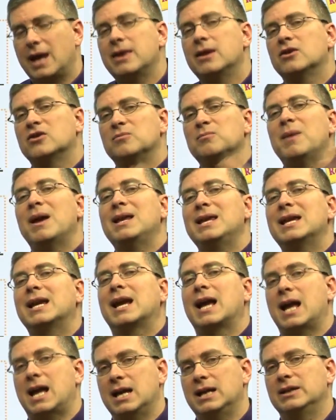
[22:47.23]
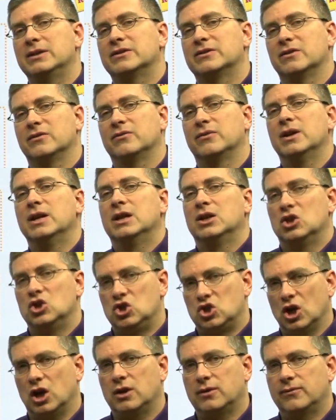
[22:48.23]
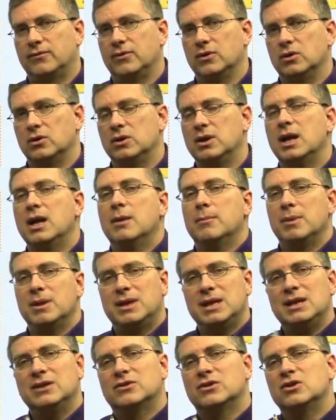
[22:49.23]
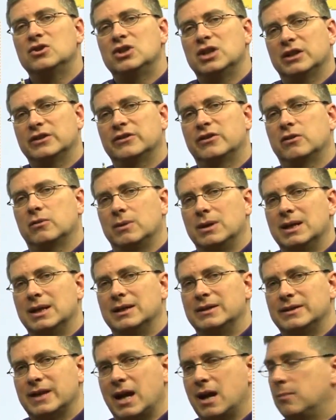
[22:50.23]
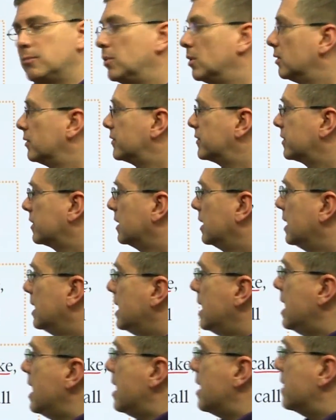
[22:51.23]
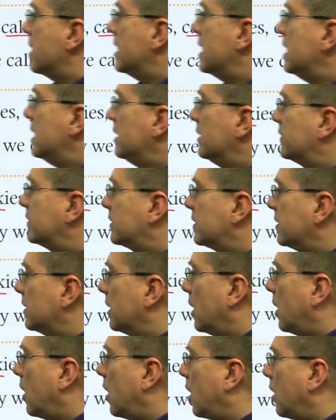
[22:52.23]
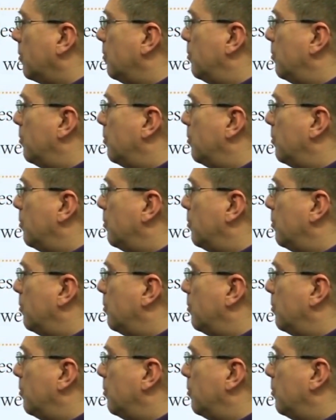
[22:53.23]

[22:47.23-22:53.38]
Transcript: There's many kinds of junk food, but these are just 3 examples. These are